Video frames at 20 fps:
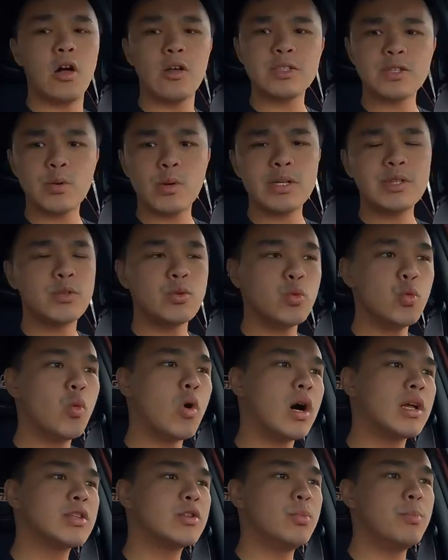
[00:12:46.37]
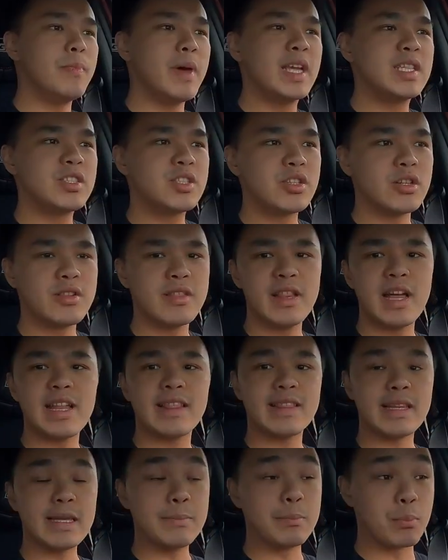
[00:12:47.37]
Also, I do want to mention
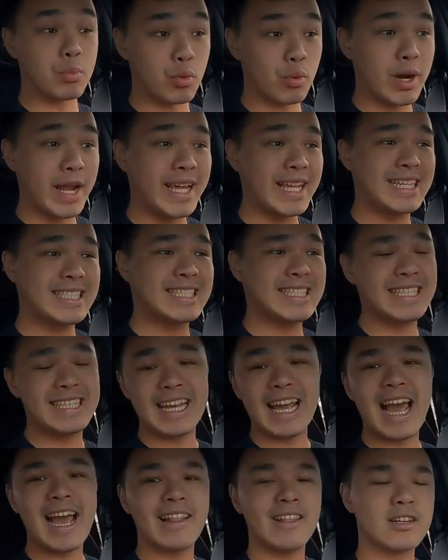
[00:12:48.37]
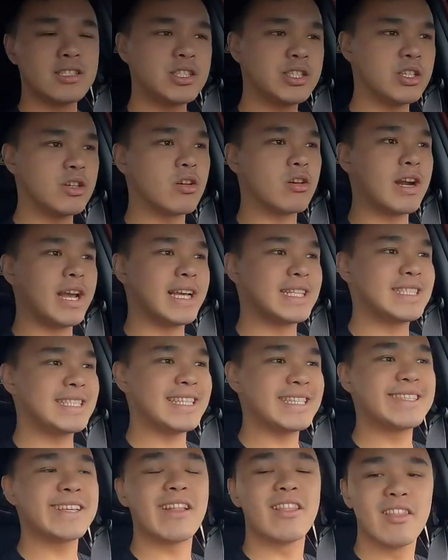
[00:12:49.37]
that the brakes in the Hilux GR-S
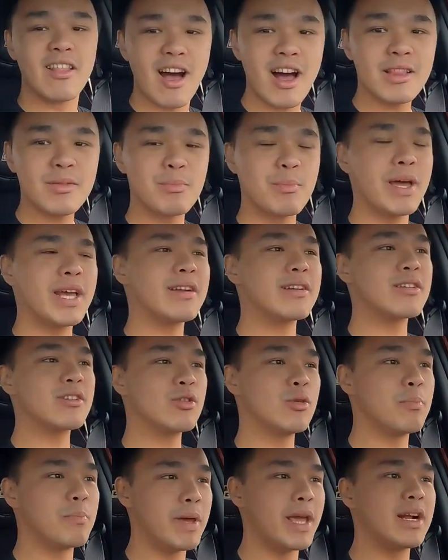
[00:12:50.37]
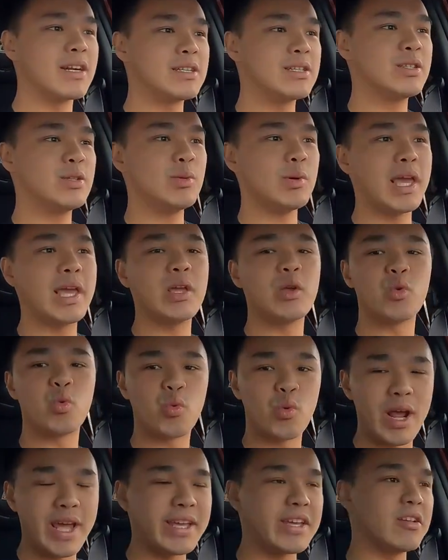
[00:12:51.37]
is a lot better compared to a
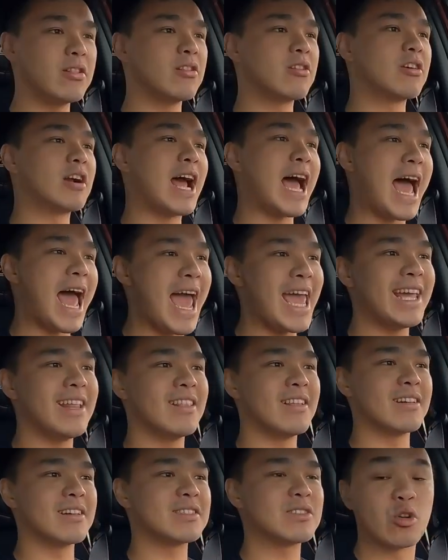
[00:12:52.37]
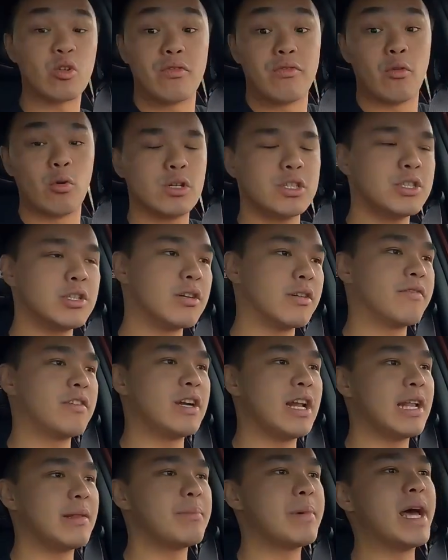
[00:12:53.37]
regular Hilux, or Fortuner
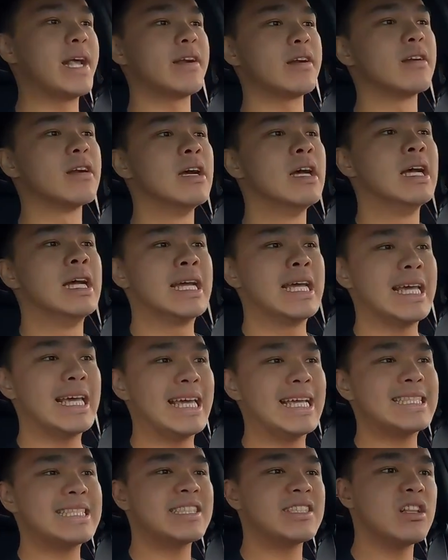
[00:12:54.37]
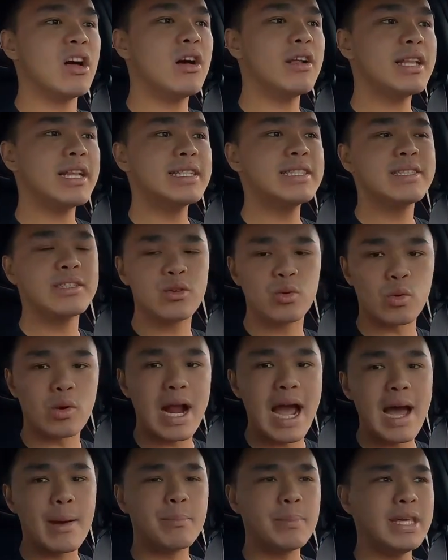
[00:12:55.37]
for that matter. It's not as
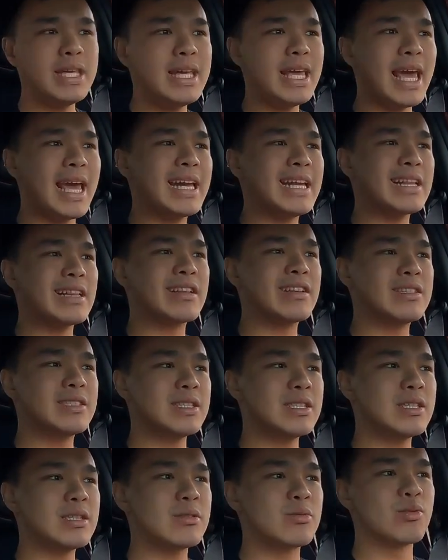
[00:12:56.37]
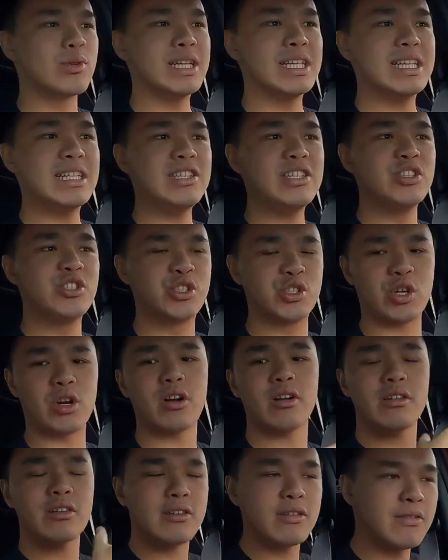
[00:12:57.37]
grabby, and it doesn't really
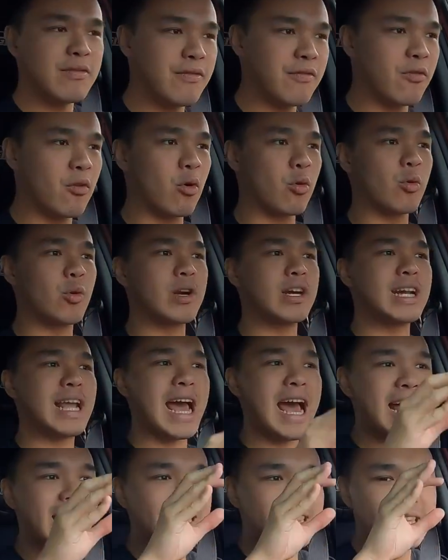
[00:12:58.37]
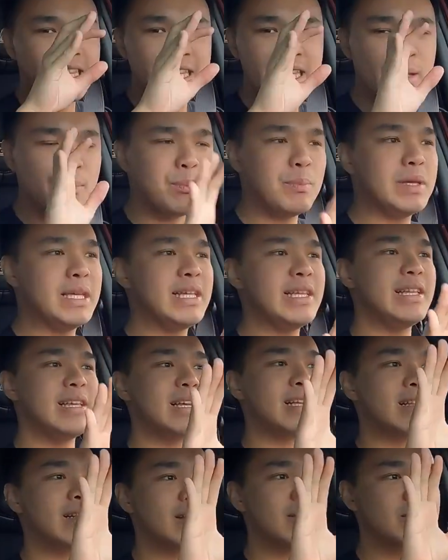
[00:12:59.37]
jerk you forward at the
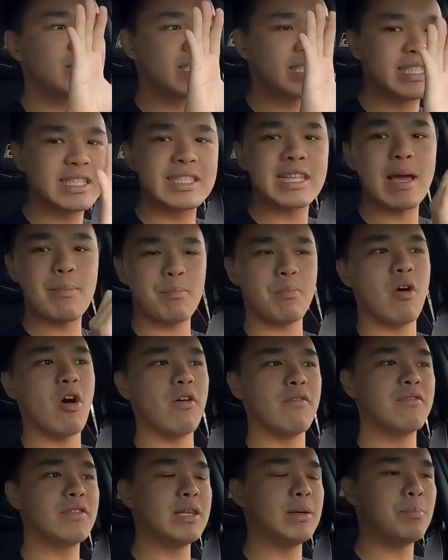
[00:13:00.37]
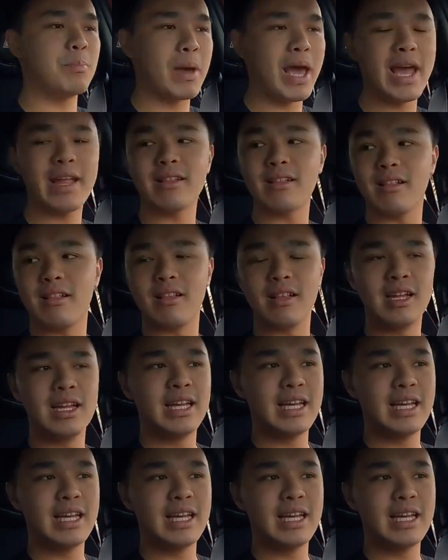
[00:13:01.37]
immediate step of the pedal.